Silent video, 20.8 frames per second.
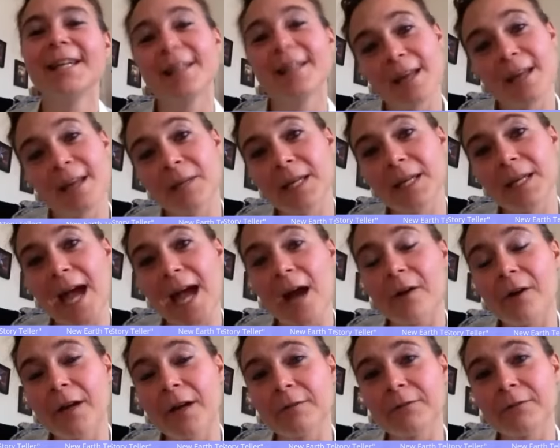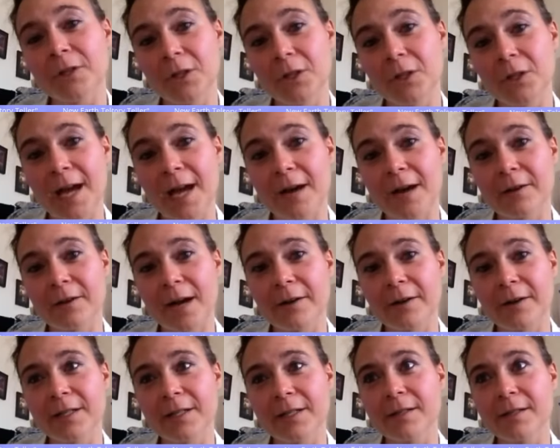Let me carry it for you now,
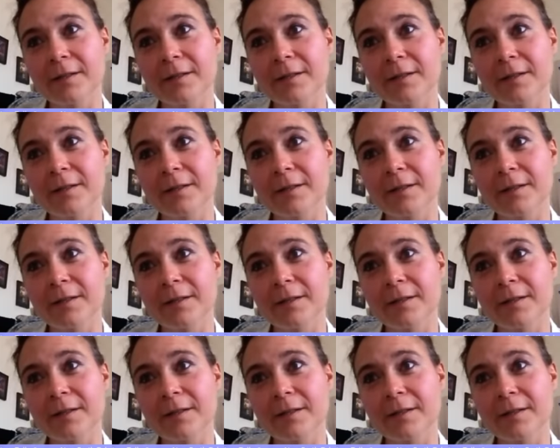Garrett.